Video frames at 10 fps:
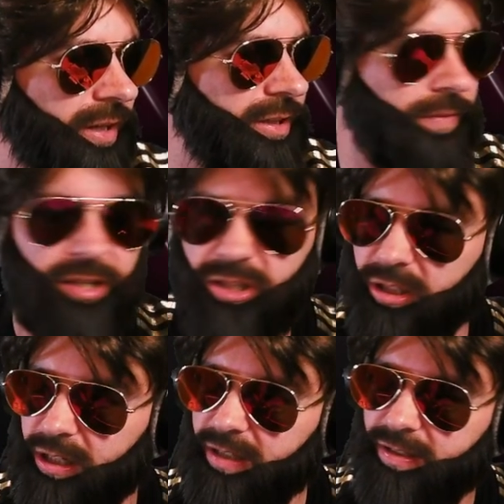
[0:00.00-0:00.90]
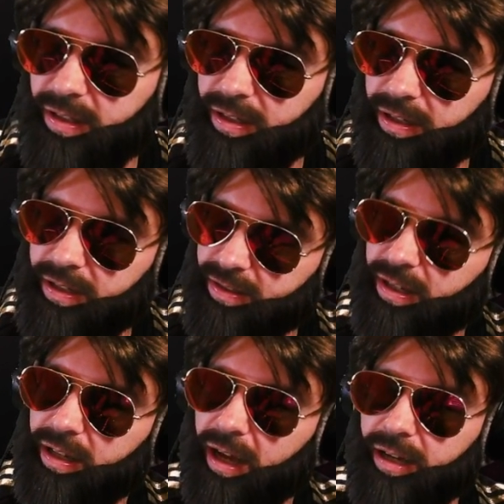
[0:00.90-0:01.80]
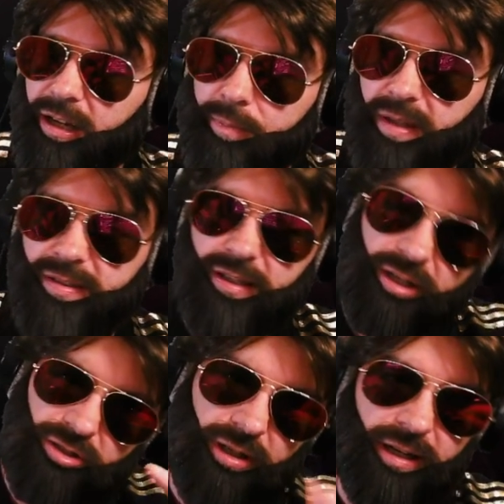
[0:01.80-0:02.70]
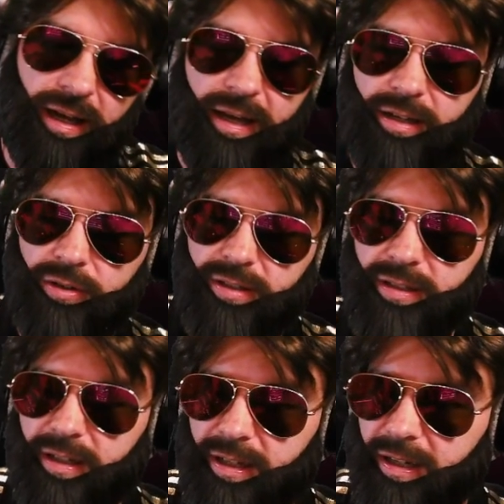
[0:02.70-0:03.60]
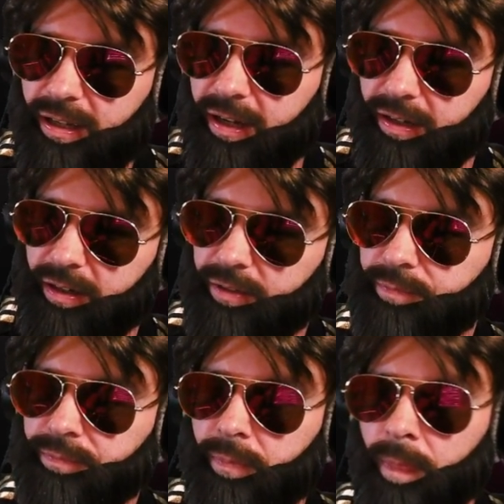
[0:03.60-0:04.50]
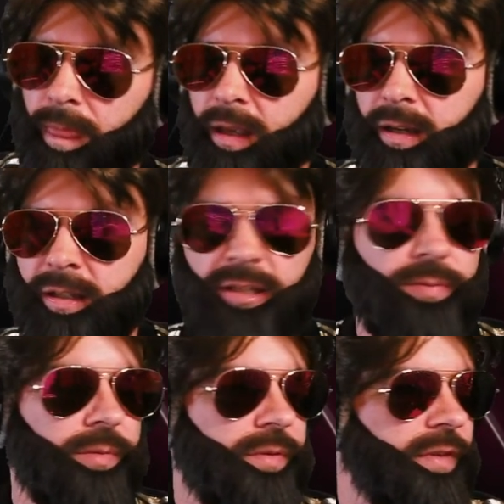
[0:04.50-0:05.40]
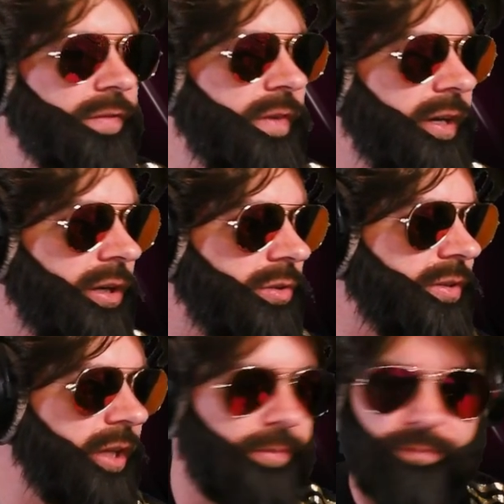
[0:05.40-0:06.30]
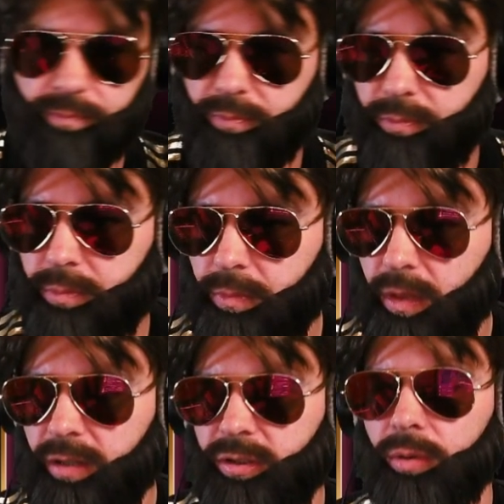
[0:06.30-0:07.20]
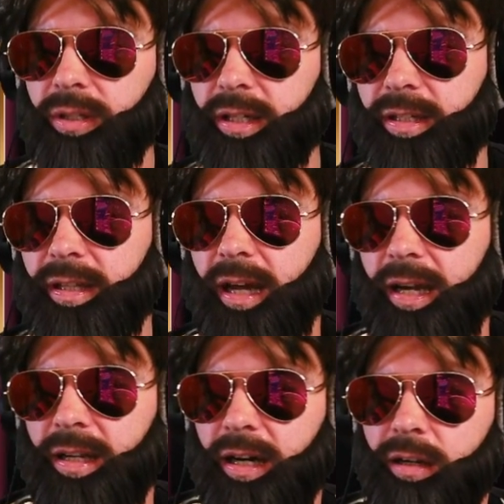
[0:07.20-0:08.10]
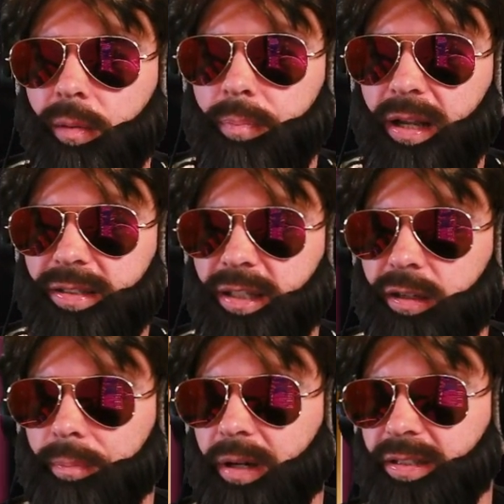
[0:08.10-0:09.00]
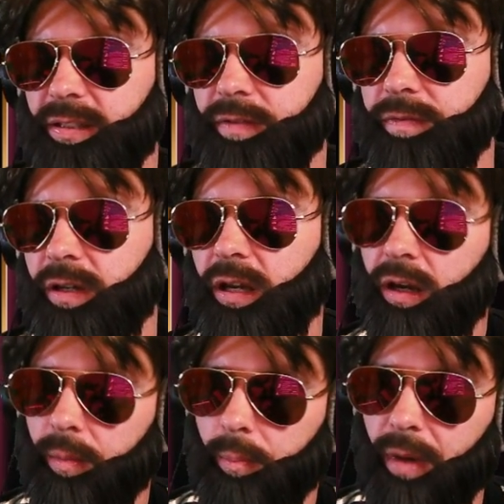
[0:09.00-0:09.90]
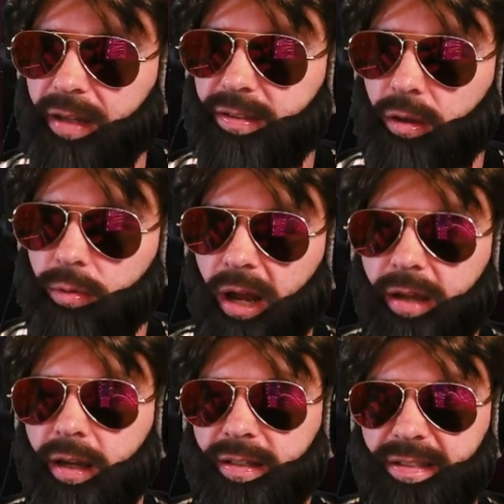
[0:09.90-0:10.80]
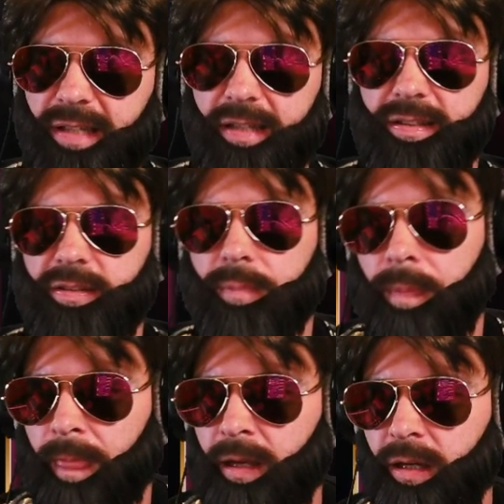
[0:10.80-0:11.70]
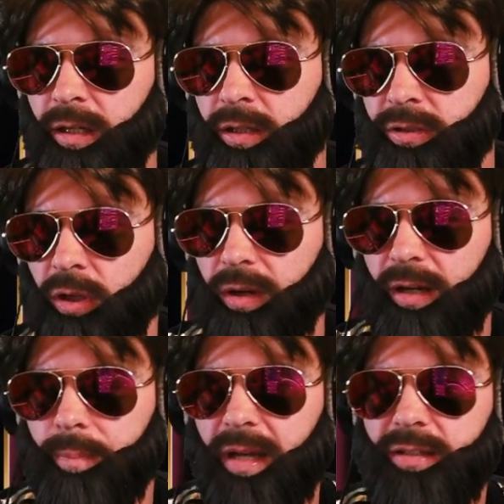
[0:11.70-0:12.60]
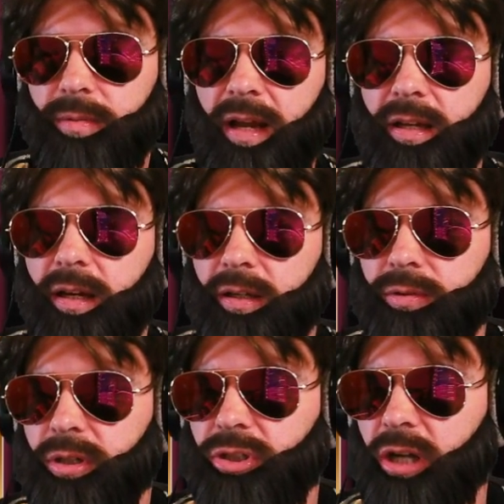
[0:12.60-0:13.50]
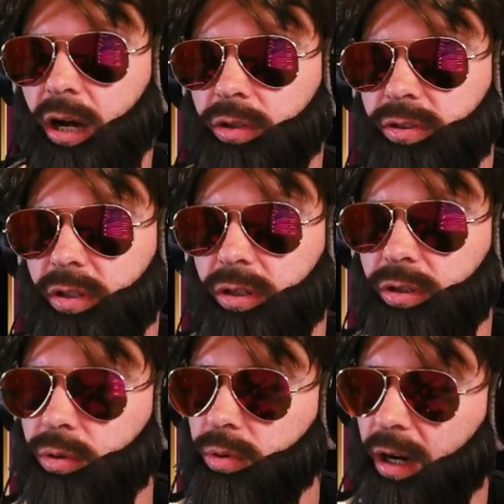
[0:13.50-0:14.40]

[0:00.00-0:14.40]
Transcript: the question, is the Lionheart Blessing actually a lion or is it a little kitten? That's what we will find out today. And so here the Lionheart Blessing passive max rank stats. So at max rank, your shouts do